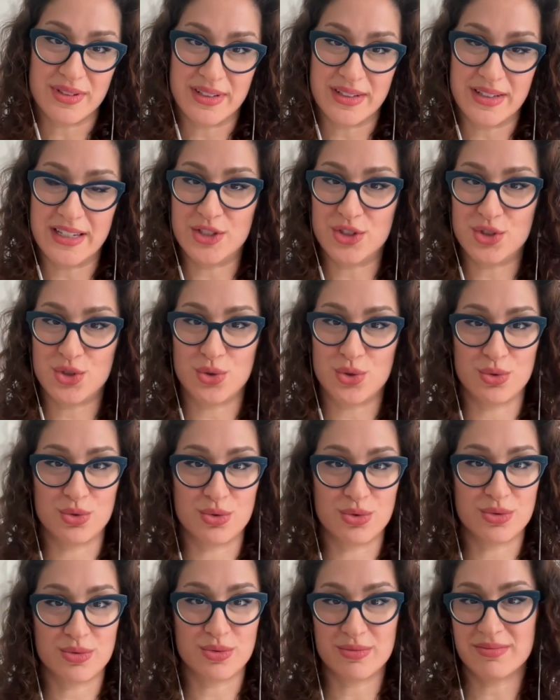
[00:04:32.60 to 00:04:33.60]

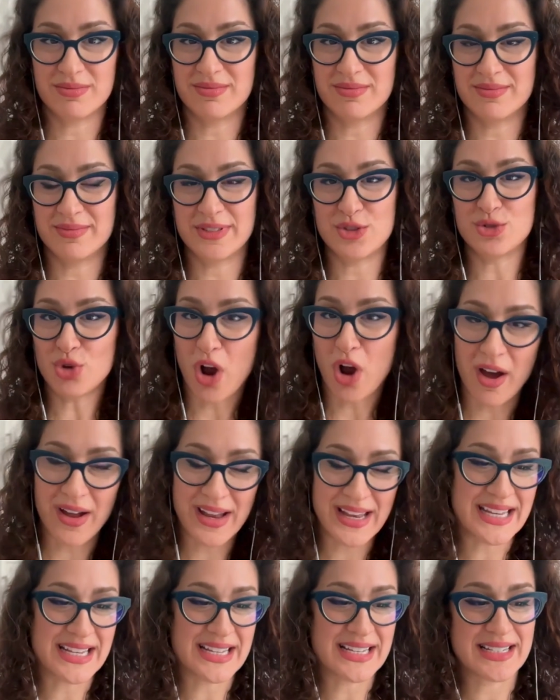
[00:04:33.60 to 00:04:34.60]
into
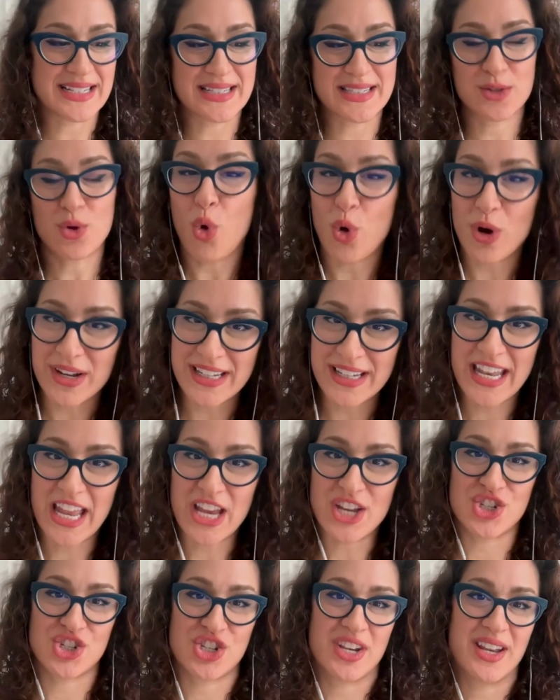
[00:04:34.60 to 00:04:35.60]
drawings,
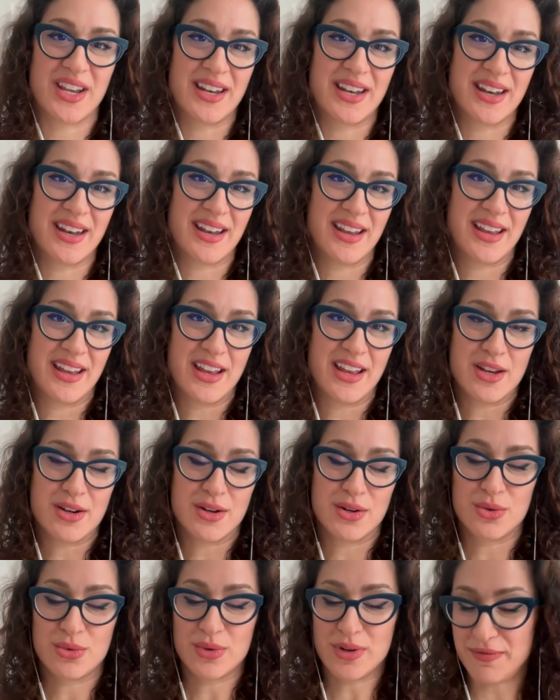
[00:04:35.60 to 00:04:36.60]
coordination,
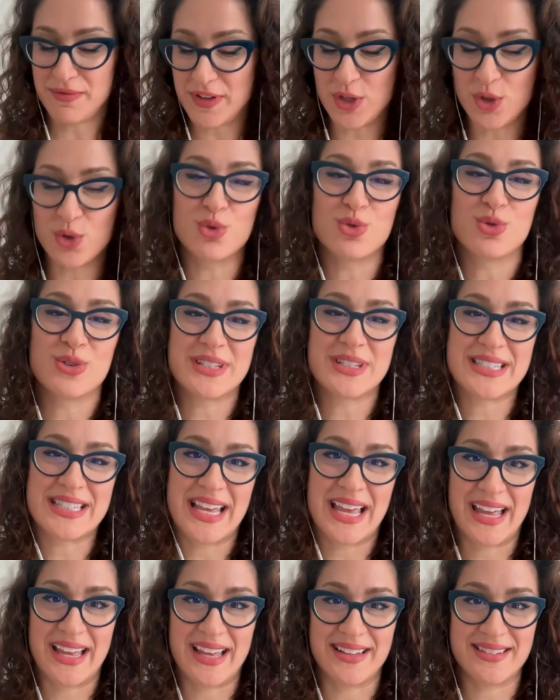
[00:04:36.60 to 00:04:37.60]
reviews,
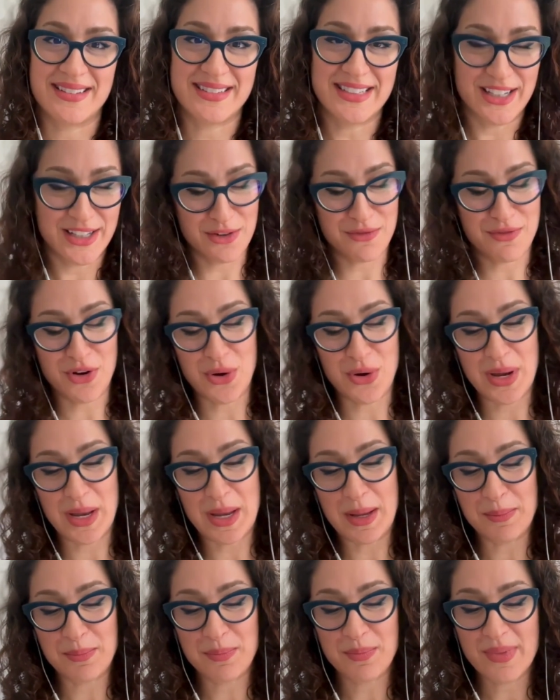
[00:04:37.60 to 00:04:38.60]
and
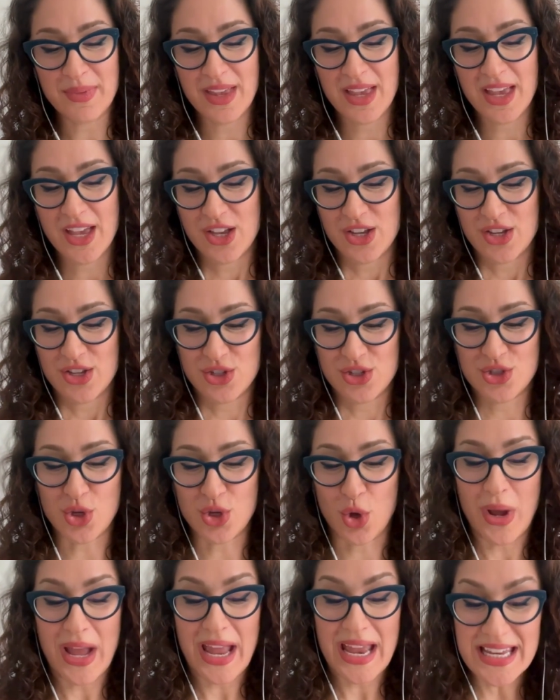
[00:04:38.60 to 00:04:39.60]
delivery.
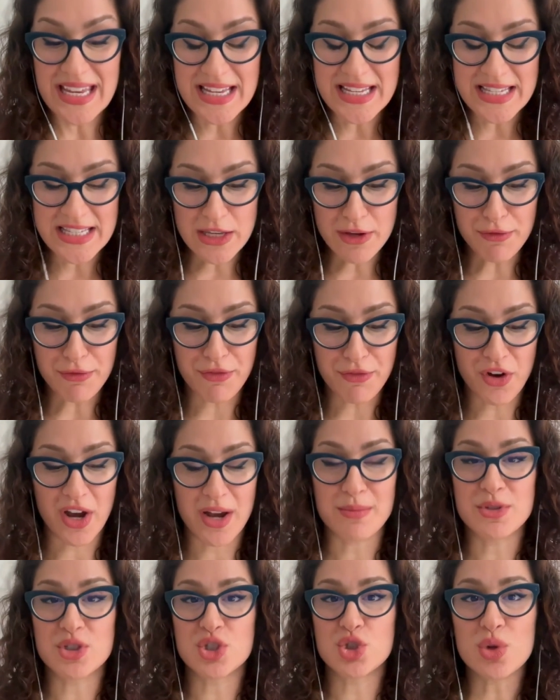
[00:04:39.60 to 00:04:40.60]
So AEC
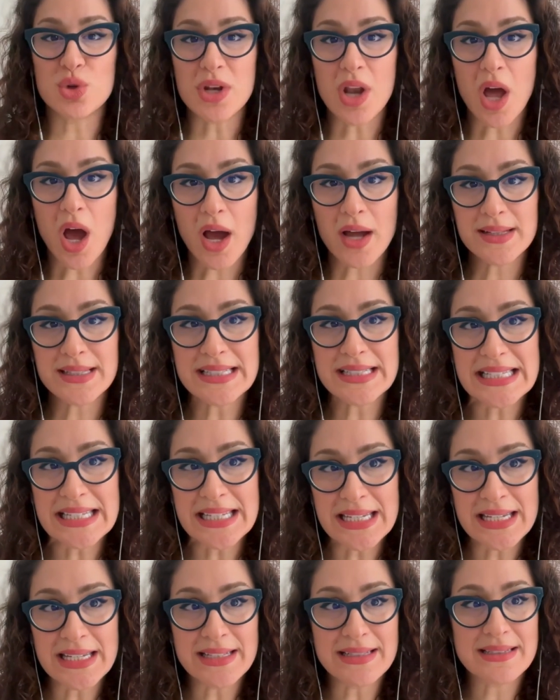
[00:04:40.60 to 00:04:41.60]
firms do not
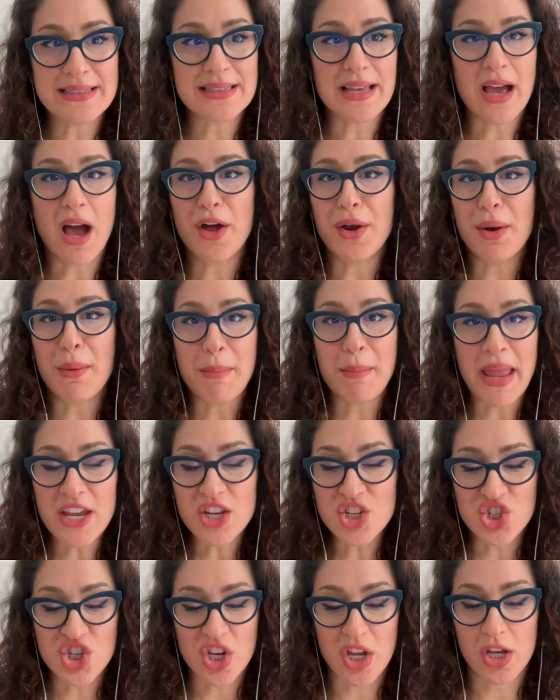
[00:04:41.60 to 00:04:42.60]
need
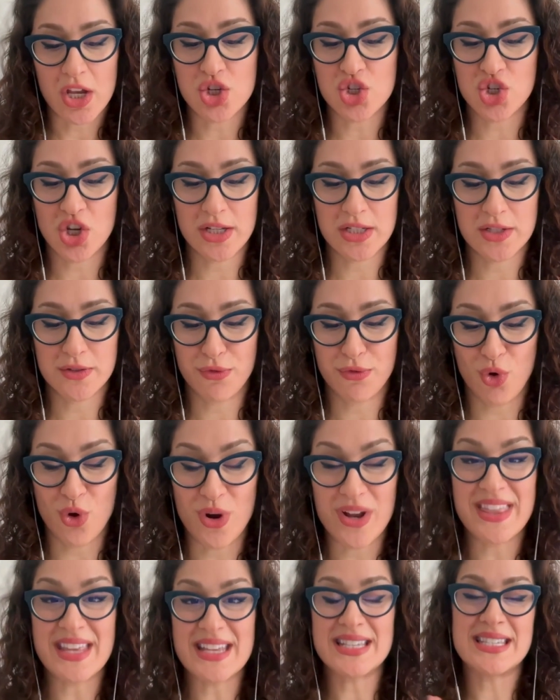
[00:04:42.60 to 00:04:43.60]
automation just
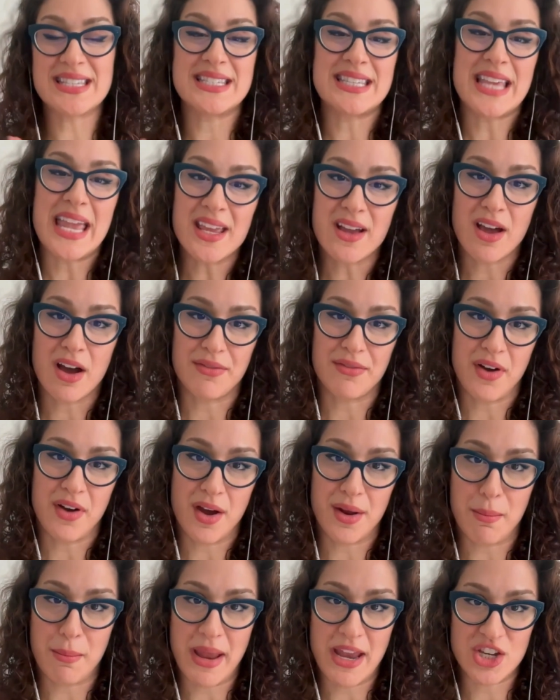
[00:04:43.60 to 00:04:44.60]
for the sake of
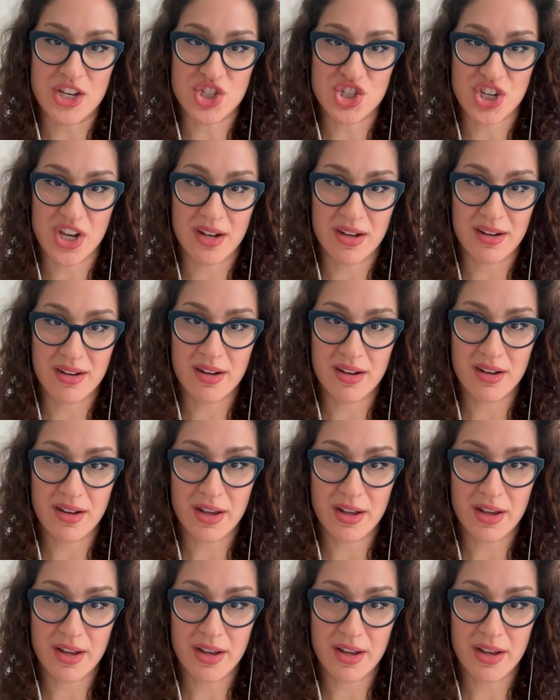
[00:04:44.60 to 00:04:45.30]
automation.